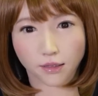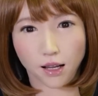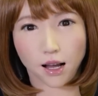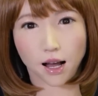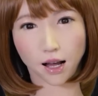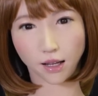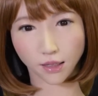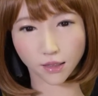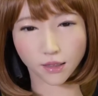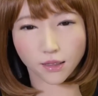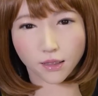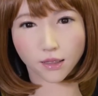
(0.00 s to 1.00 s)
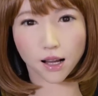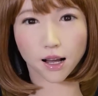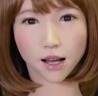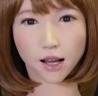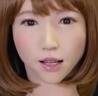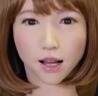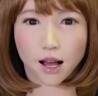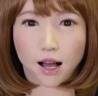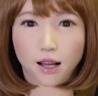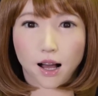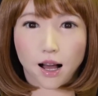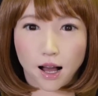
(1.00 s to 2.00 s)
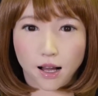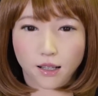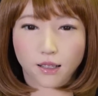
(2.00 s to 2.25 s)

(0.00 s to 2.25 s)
Hello, my name is Erica.